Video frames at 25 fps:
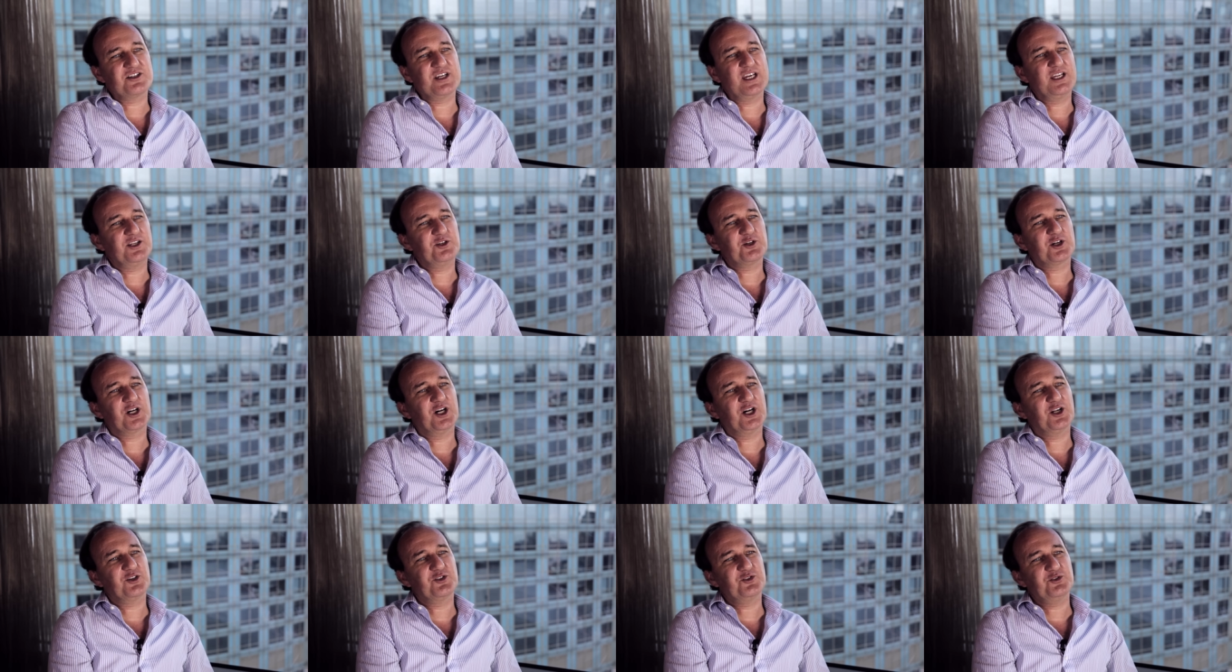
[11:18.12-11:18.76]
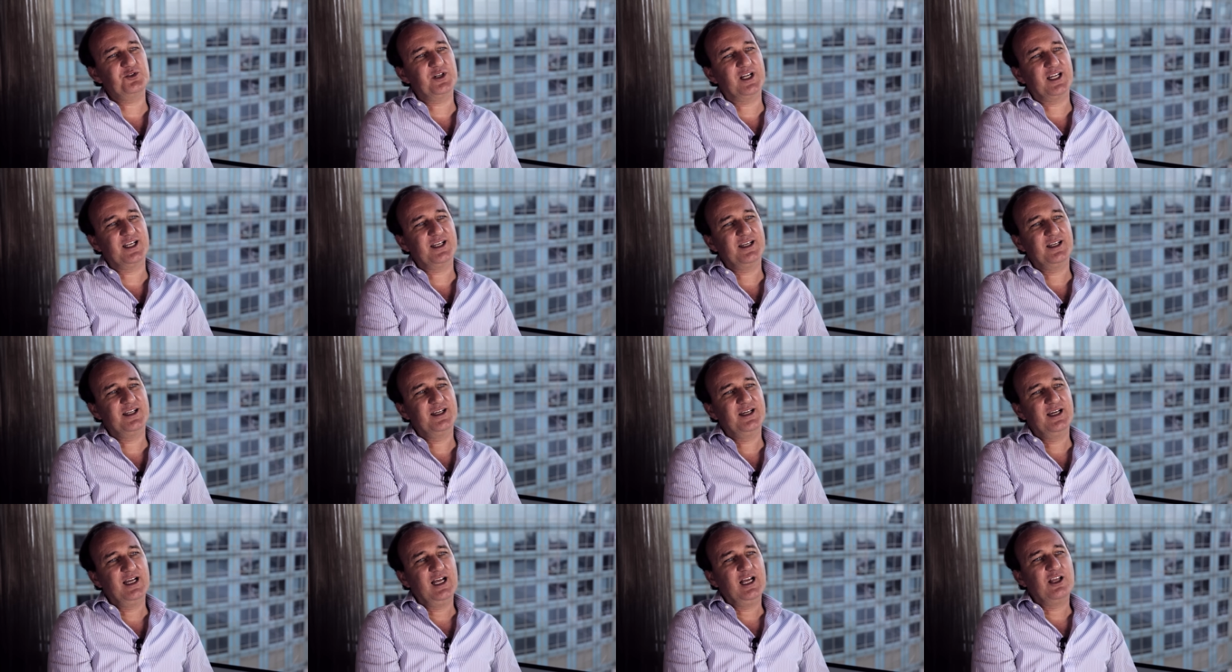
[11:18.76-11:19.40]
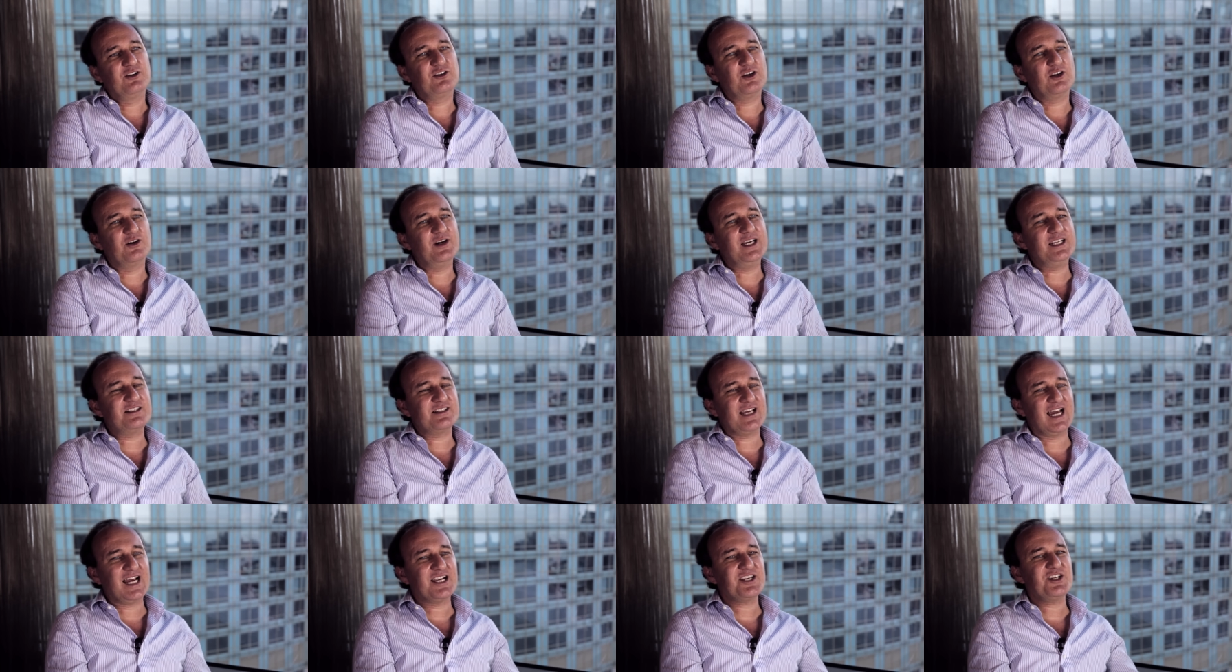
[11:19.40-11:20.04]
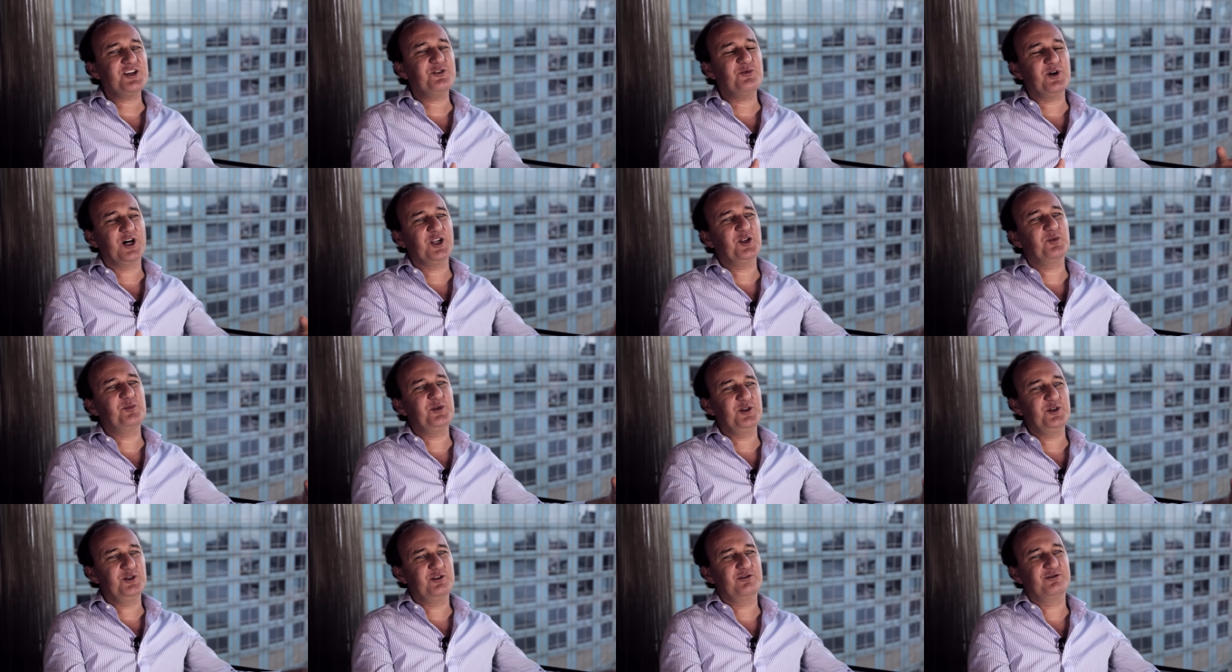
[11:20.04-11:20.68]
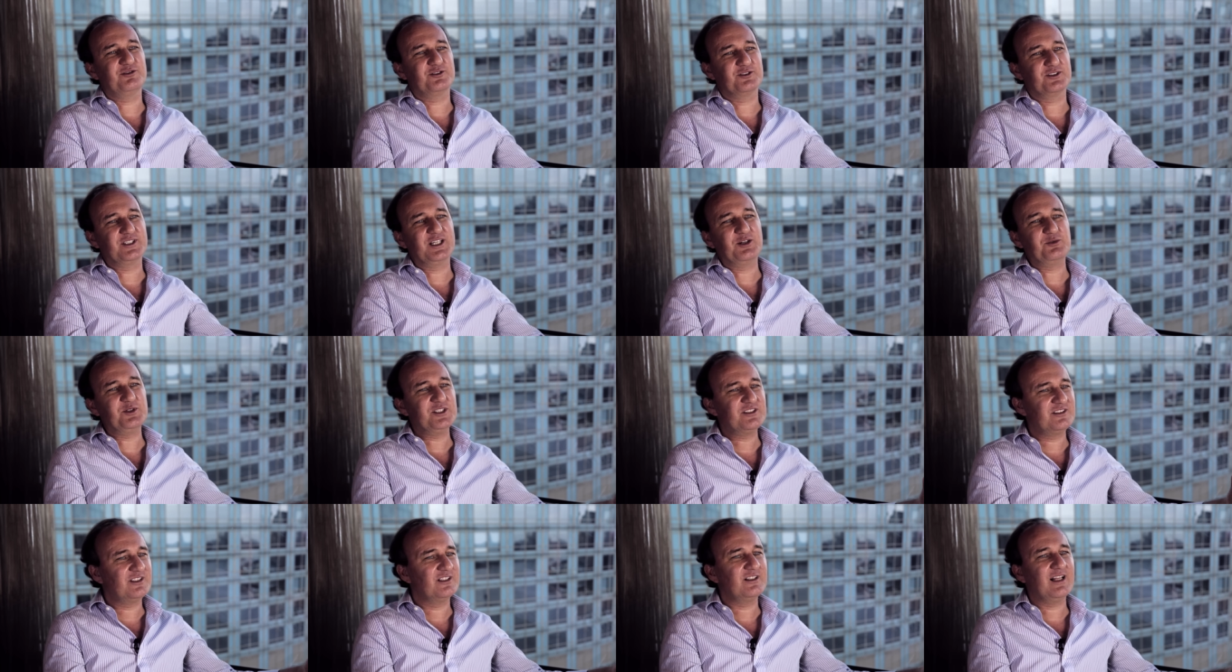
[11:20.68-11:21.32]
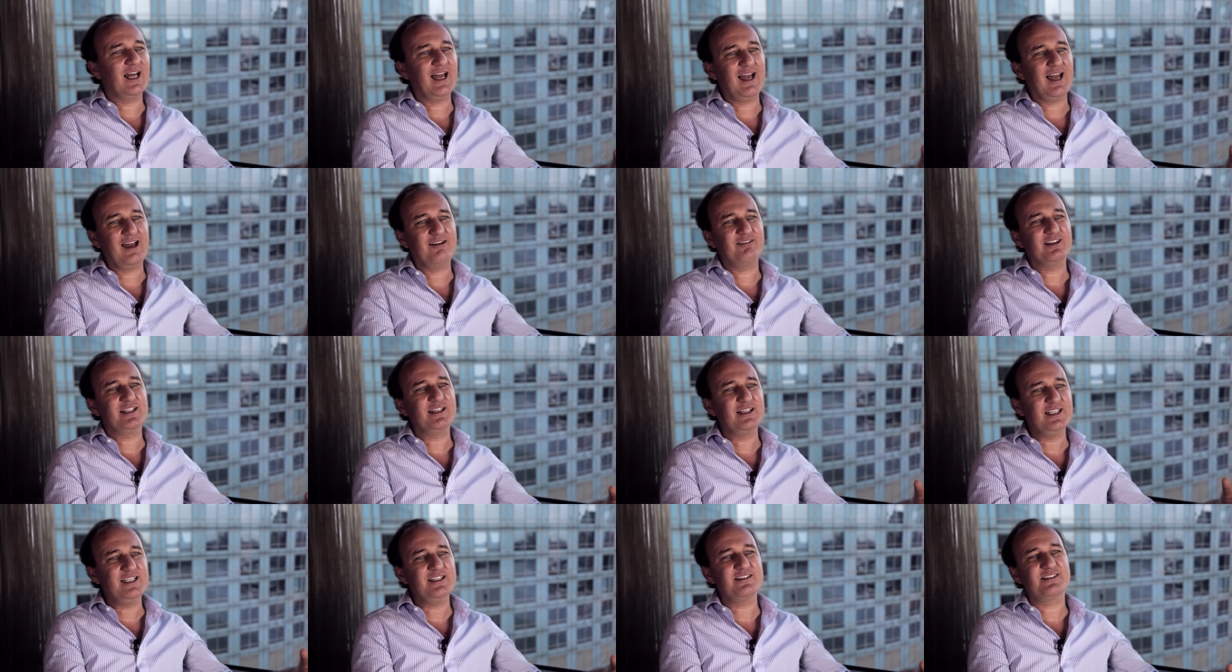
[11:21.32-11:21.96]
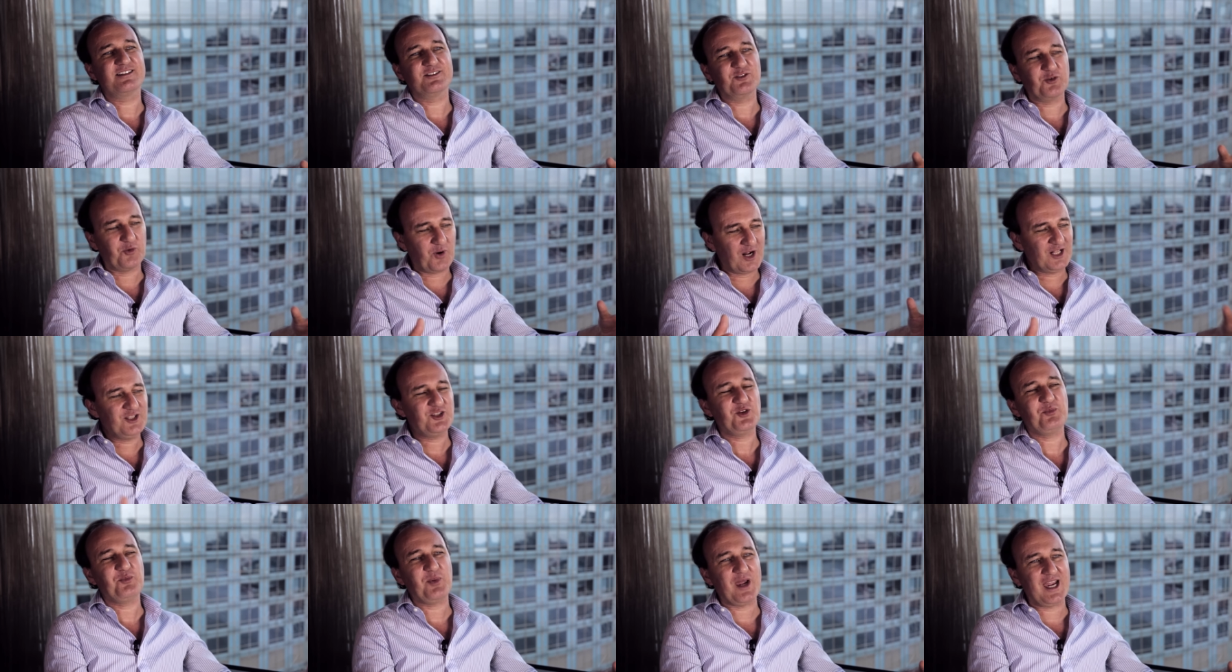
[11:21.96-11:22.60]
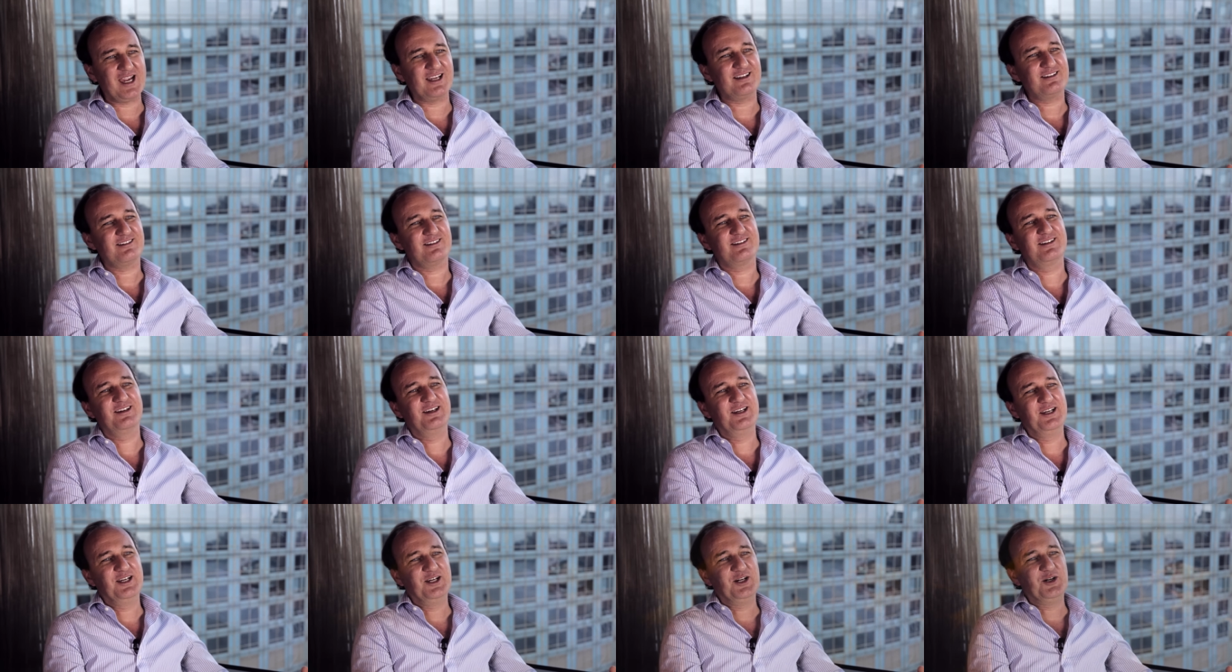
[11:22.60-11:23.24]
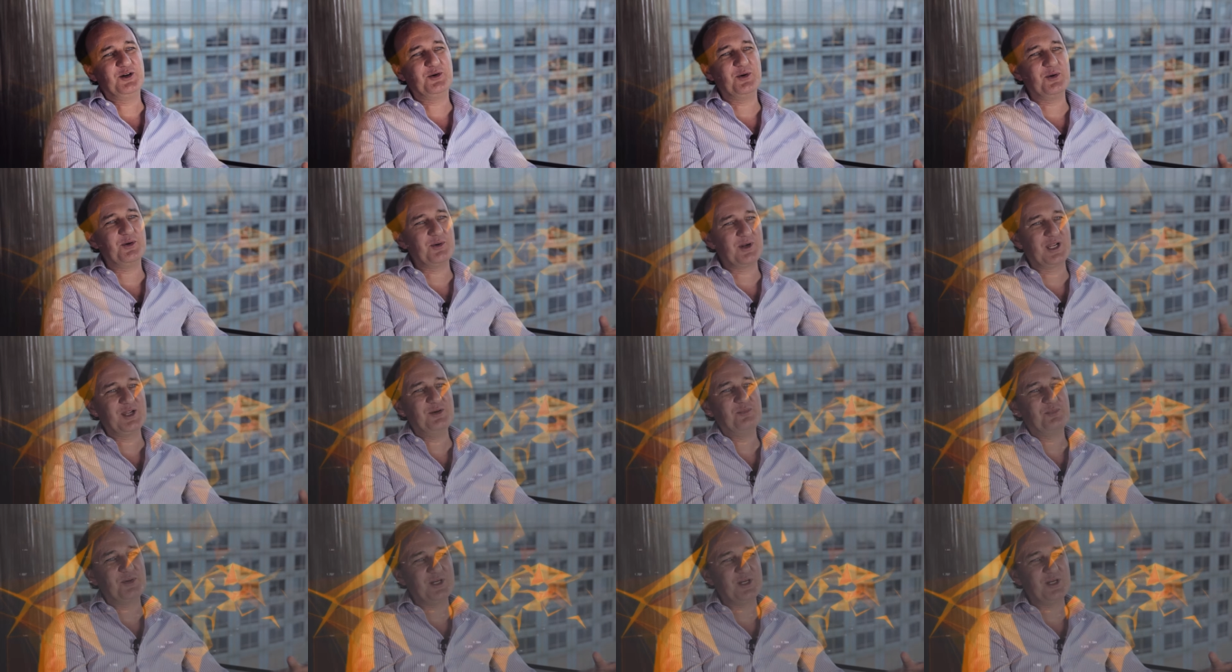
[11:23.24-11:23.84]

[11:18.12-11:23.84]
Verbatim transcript: saying you can't do that. So it's actually rather beautiful that we still have at least one space where we can